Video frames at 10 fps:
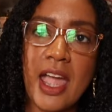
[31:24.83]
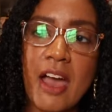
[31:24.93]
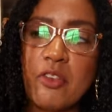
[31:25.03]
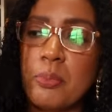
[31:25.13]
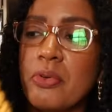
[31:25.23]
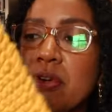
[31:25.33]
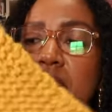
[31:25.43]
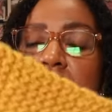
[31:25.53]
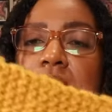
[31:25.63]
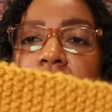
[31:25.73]
have a
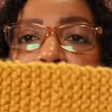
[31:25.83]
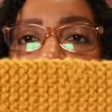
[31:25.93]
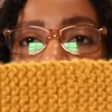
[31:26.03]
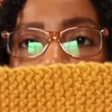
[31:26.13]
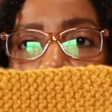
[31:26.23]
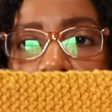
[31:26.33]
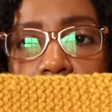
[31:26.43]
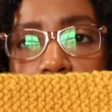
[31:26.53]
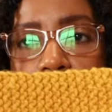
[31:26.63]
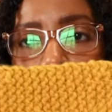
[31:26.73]
pretty
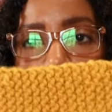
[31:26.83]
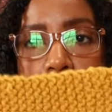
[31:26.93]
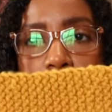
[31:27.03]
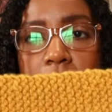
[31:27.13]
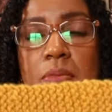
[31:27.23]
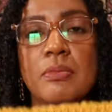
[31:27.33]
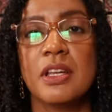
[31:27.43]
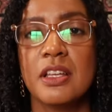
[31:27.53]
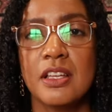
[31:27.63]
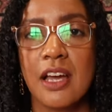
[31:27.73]
significant
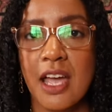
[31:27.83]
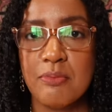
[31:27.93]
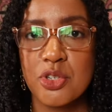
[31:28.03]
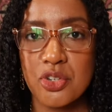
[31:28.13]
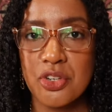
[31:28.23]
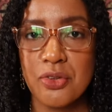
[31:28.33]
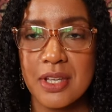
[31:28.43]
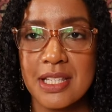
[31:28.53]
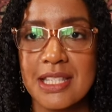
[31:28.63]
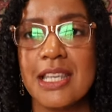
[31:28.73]
problem. I'm sure you
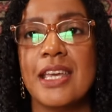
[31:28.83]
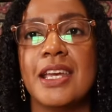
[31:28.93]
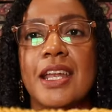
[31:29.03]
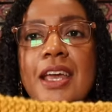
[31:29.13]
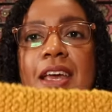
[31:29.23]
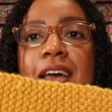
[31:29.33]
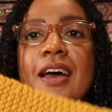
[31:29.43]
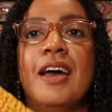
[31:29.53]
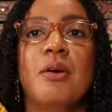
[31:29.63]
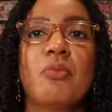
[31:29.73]
can see it.
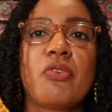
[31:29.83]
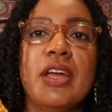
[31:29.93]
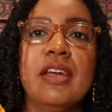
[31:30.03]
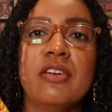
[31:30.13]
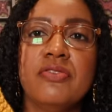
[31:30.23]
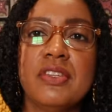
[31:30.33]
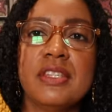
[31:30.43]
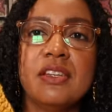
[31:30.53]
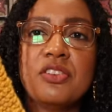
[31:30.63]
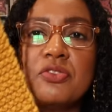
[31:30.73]
Um, right here in the
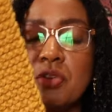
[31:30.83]
center